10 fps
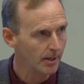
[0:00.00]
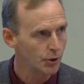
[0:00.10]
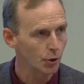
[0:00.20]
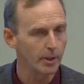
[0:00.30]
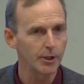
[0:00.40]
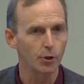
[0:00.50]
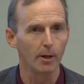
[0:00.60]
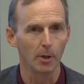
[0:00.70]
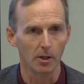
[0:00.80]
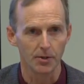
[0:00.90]
Tree
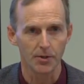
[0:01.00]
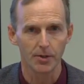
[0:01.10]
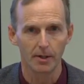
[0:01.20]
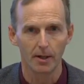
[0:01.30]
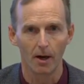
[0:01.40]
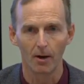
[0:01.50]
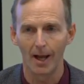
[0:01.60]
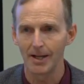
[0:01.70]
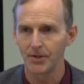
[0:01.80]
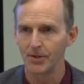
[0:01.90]
trimmers are
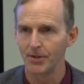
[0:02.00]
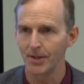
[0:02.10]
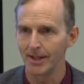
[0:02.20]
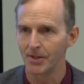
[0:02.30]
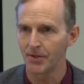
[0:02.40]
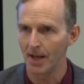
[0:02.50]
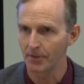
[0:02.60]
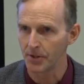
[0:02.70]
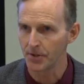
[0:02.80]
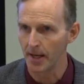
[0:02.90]
licensed in
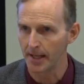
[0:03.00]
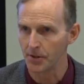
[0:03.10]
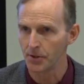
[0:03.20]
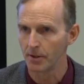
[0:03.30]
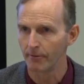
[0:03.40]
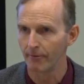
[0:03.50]
seven states.